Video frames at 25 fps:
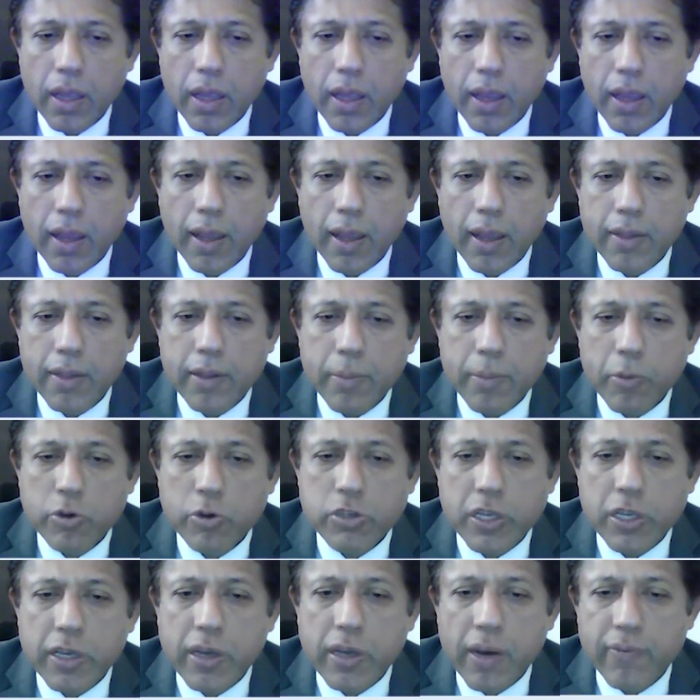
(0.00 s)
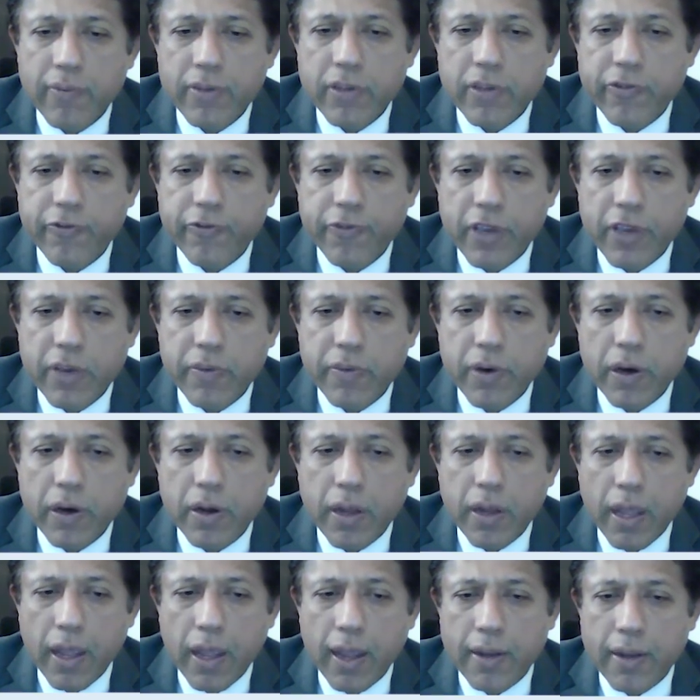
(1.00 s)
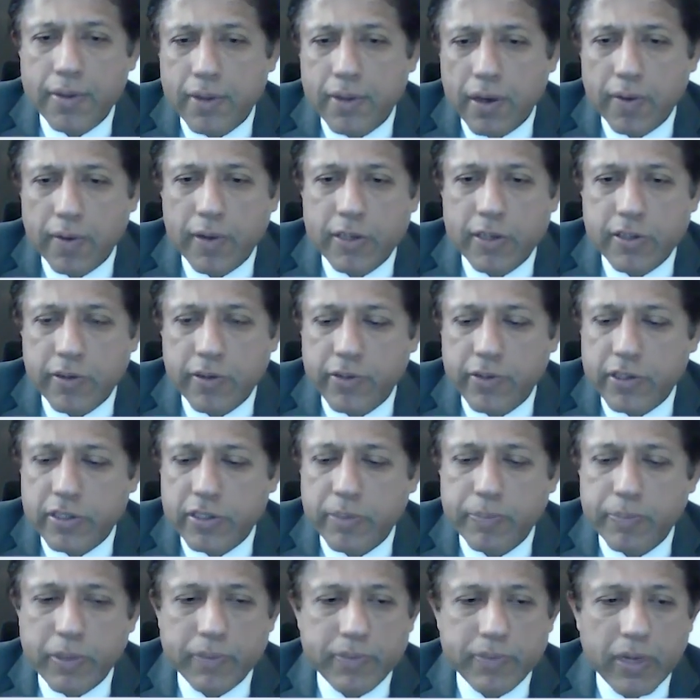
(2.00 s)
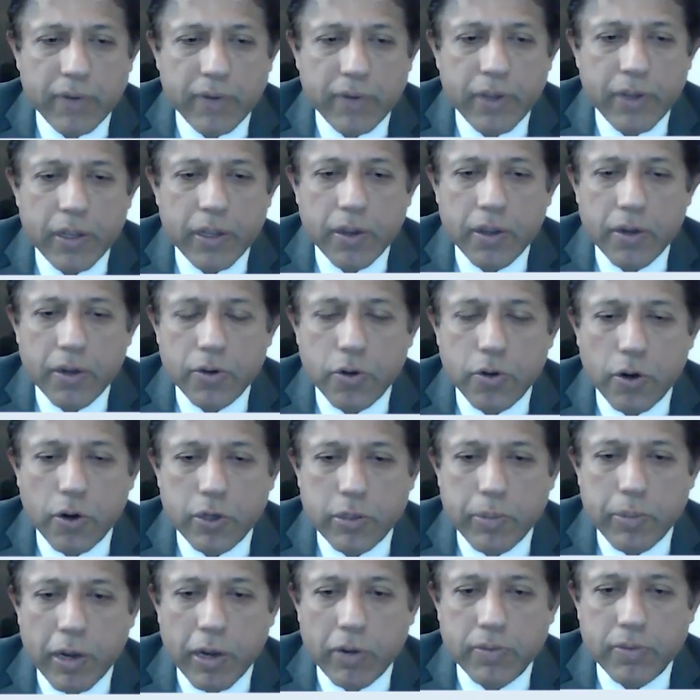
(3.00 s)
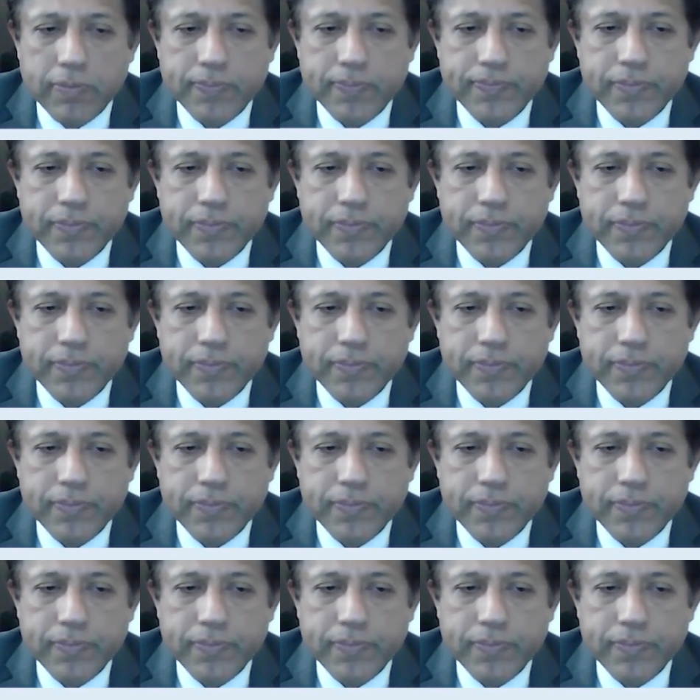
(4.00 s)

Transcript: they mostly come with a fever and the rest of the symptom that we talked about.